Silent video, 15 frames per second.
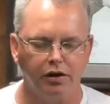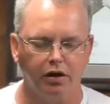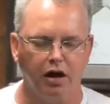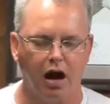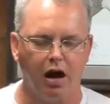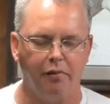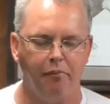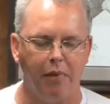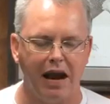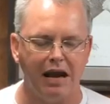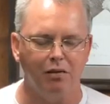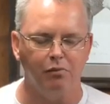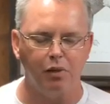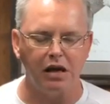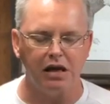Dear God,
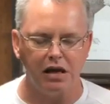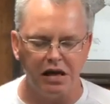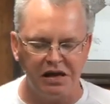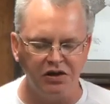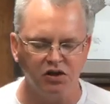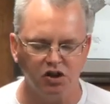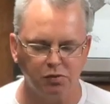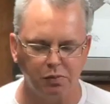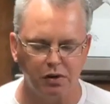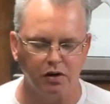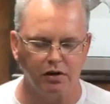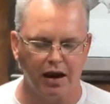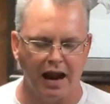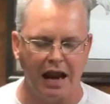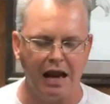may it be in
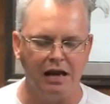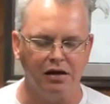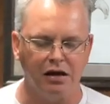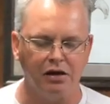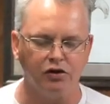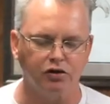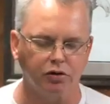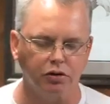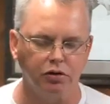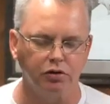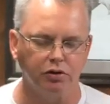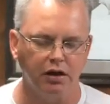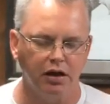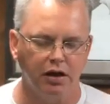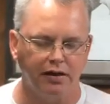spirit and in
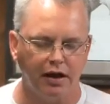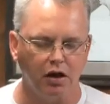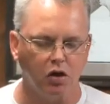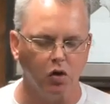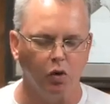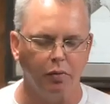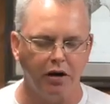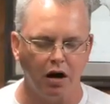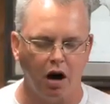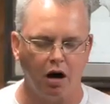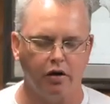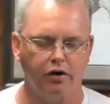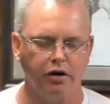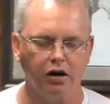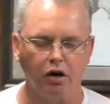truth that you will be
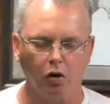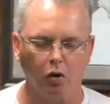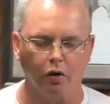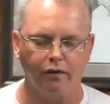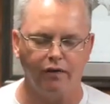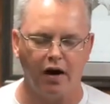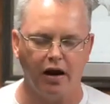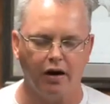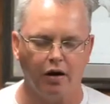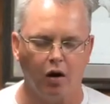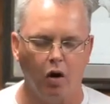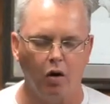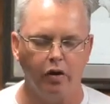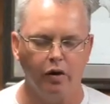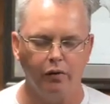honored and glorified in
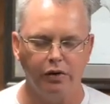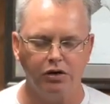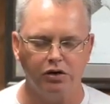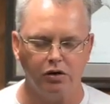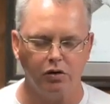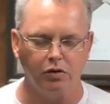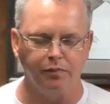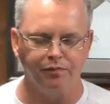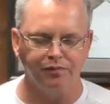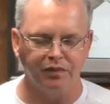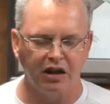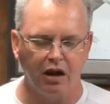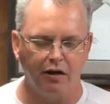all that we do.